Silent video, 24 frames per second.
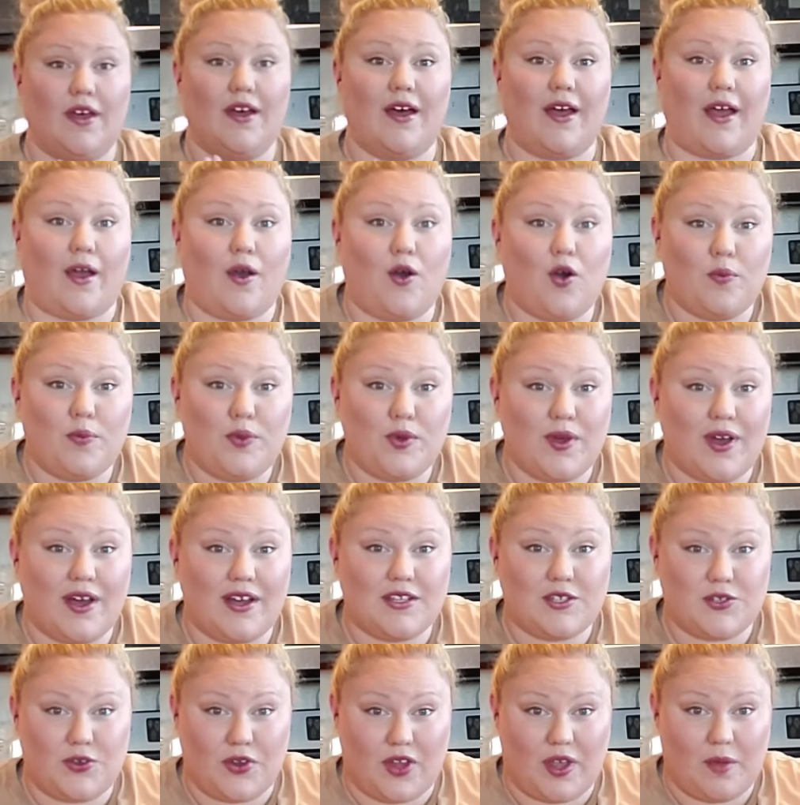I hope you
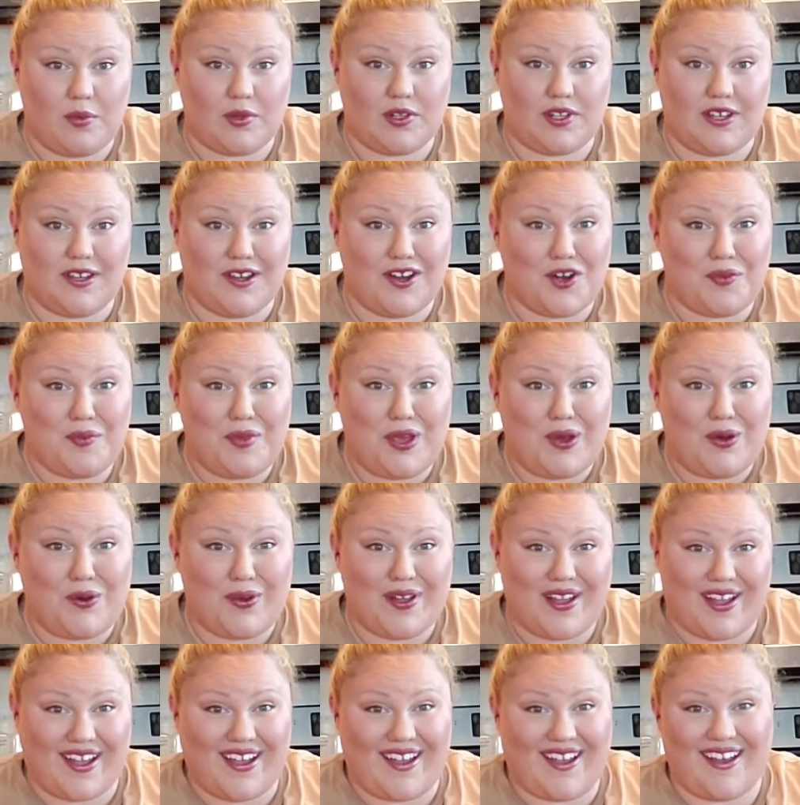guys are able to hear me
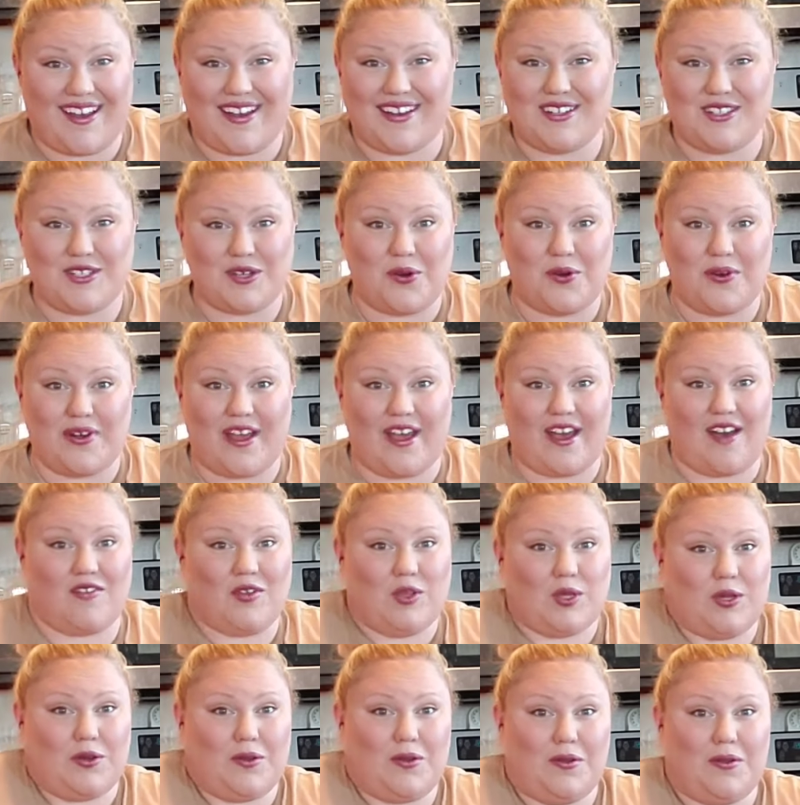okay. I don't have a
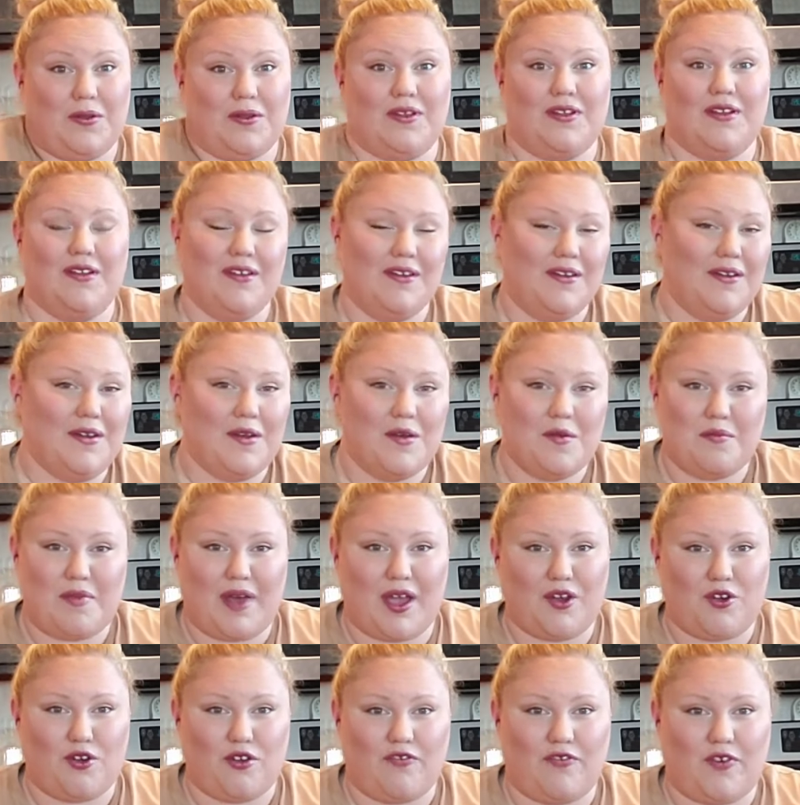little
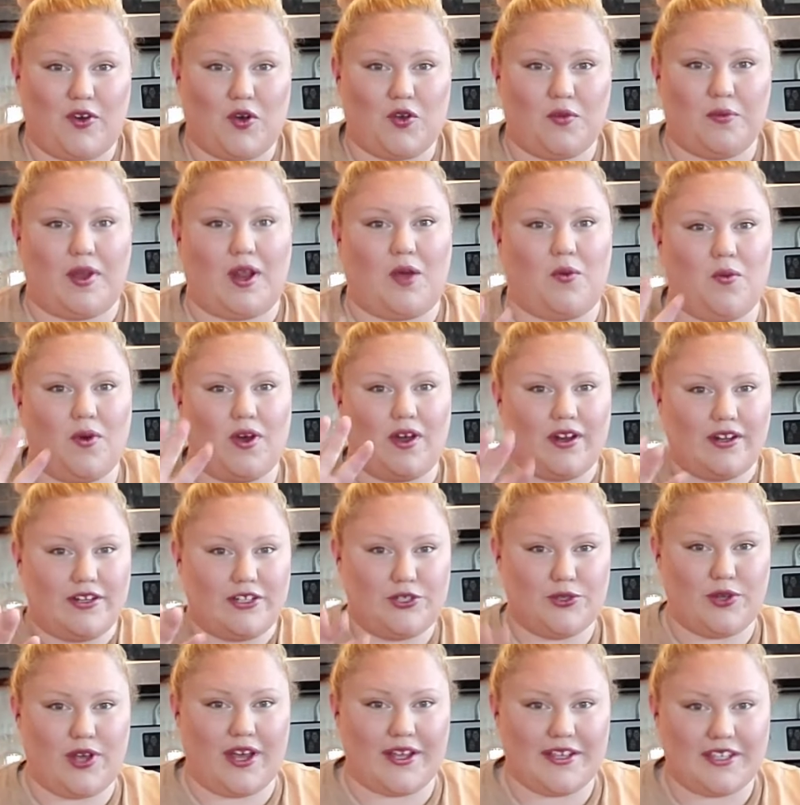microphone, but I wanted
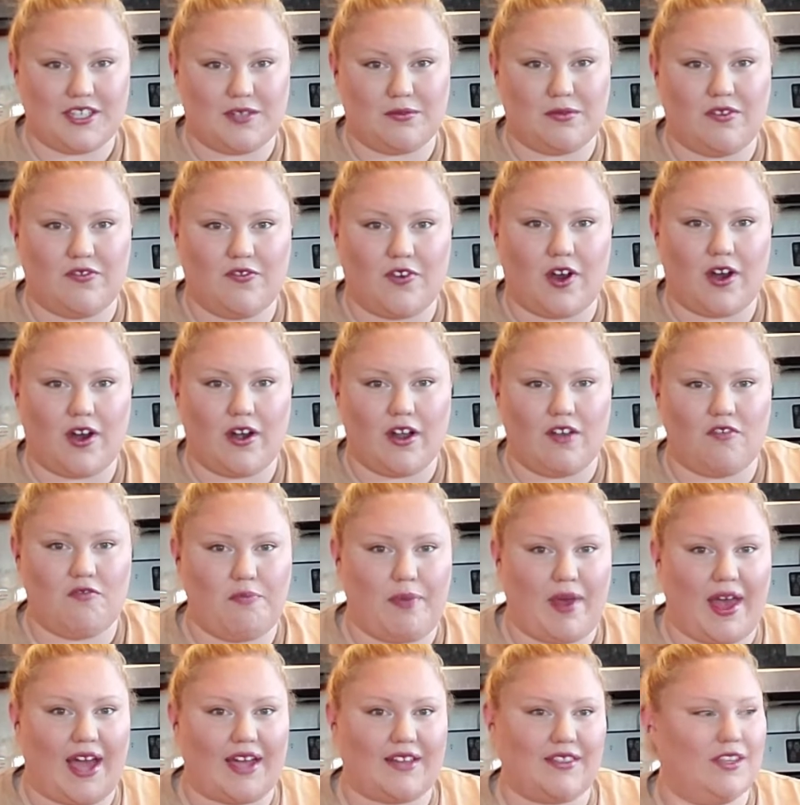you guys to be far enough
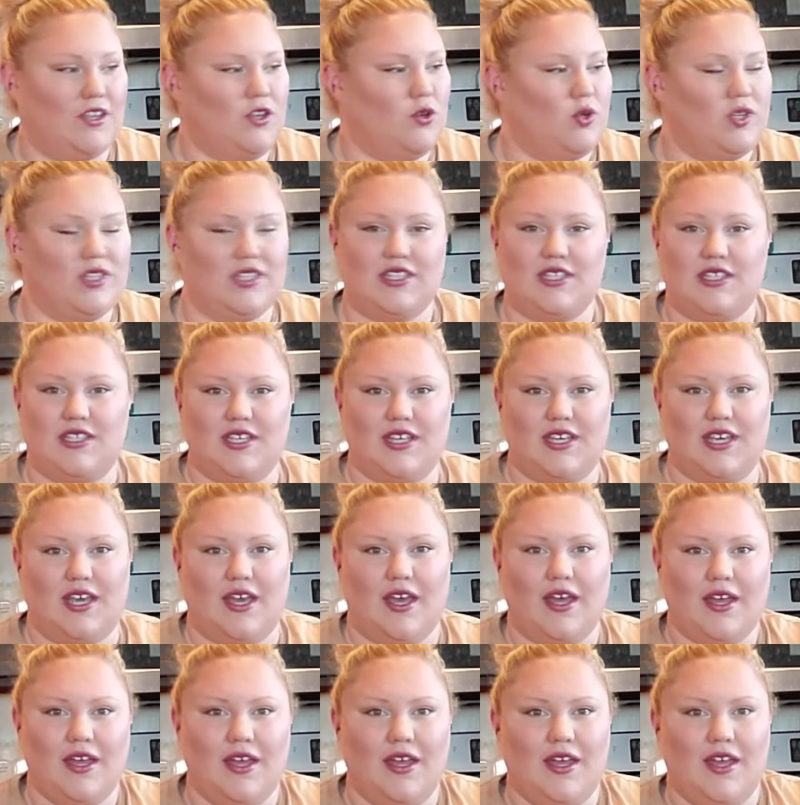back that you could
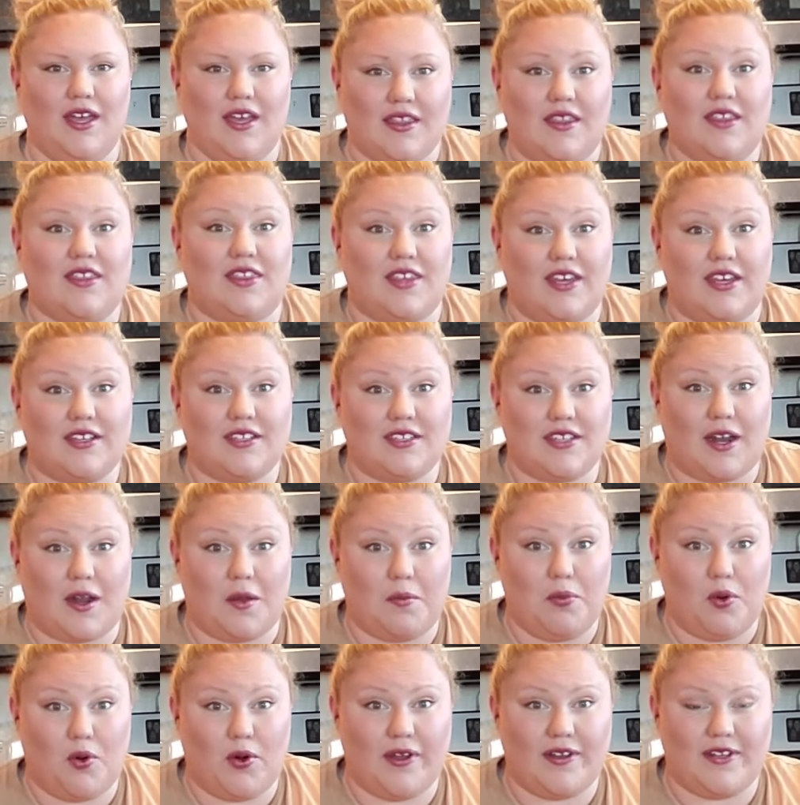see the things that
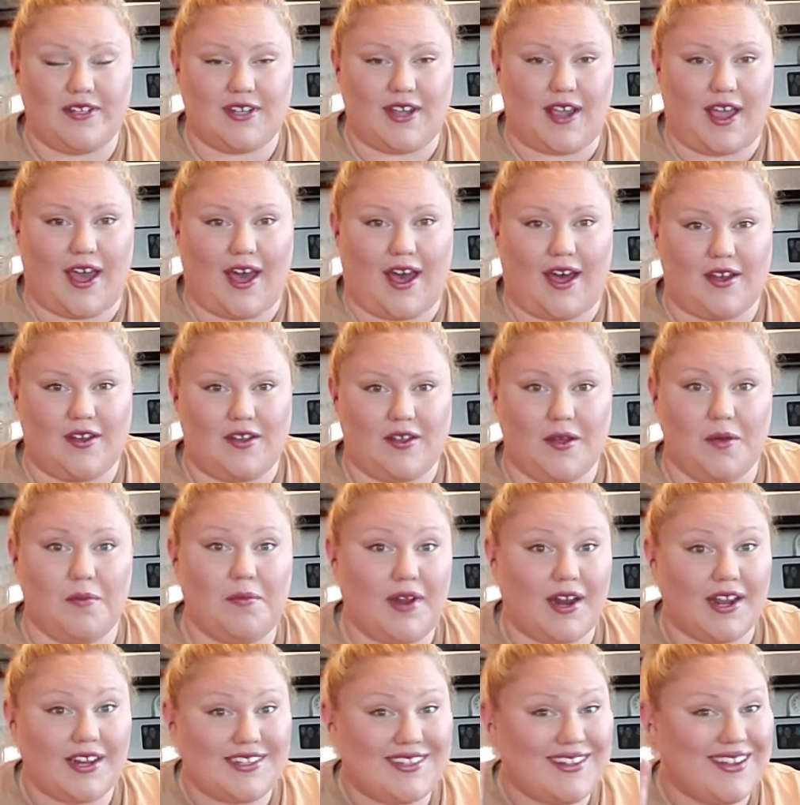I'm pointing at.
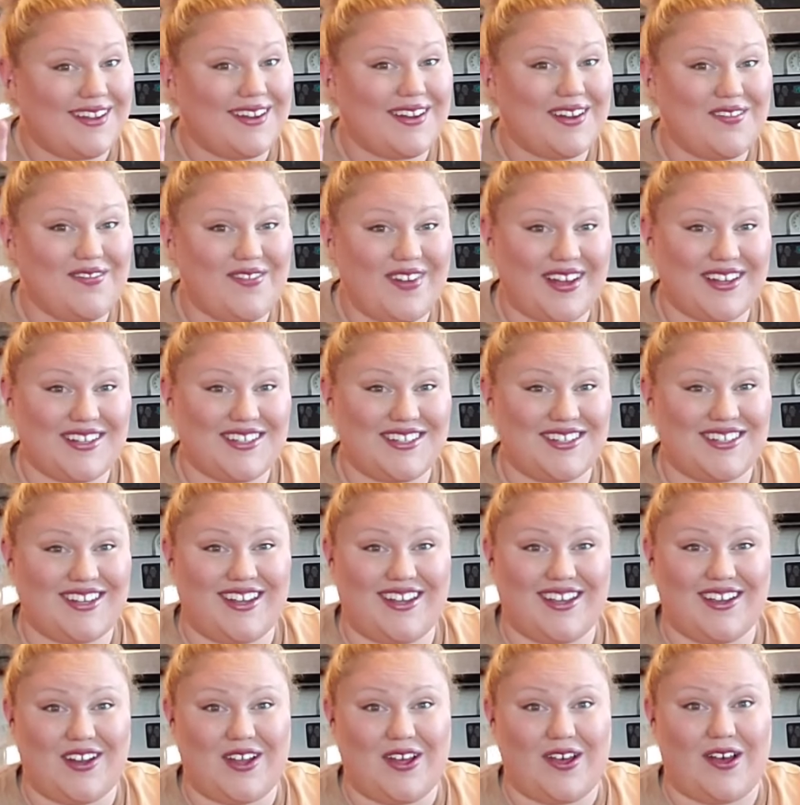But I did invest
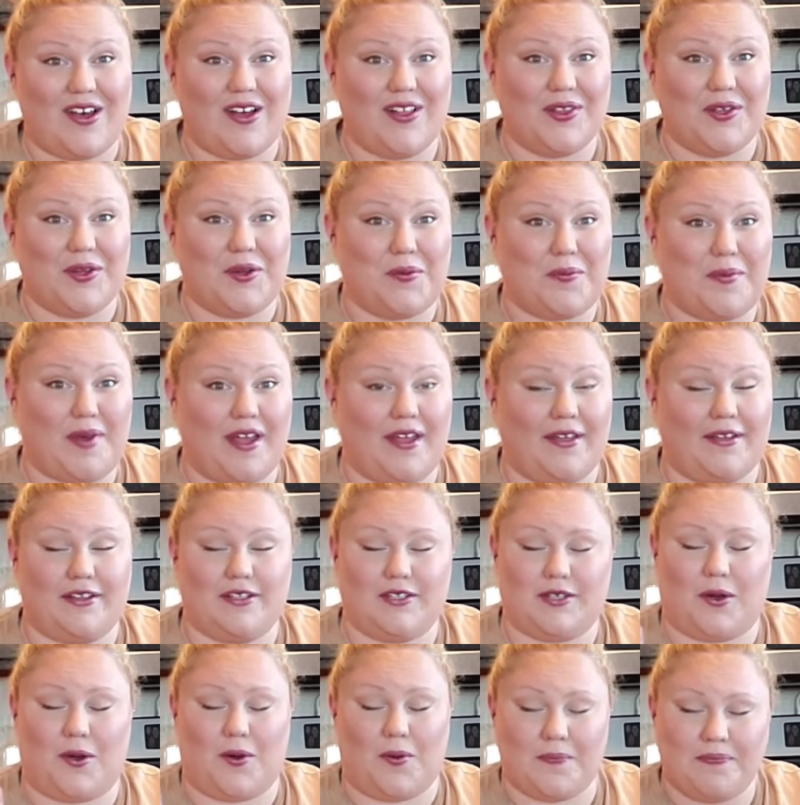in a little mic,
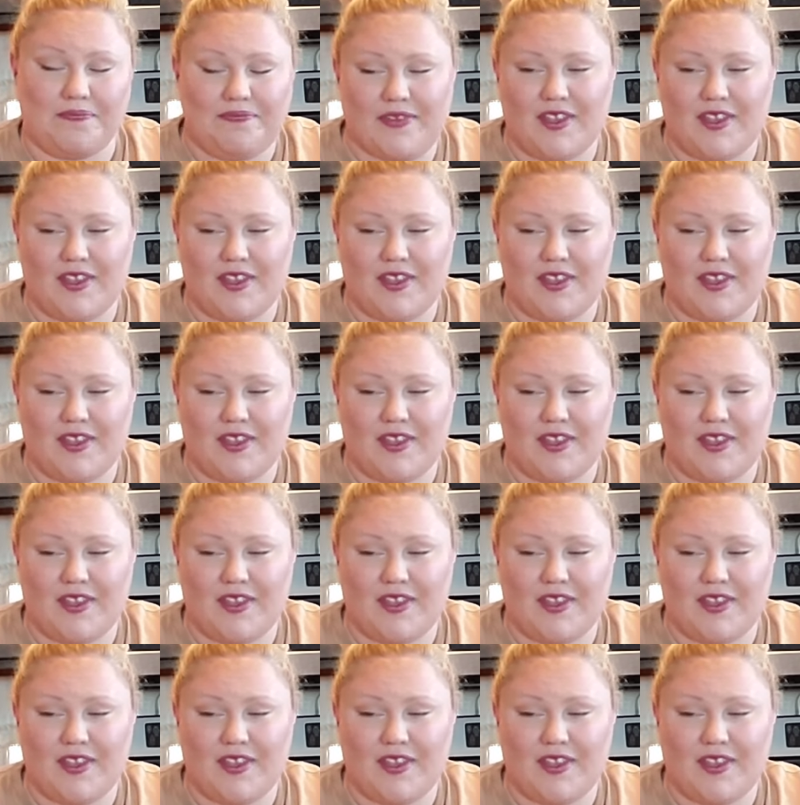so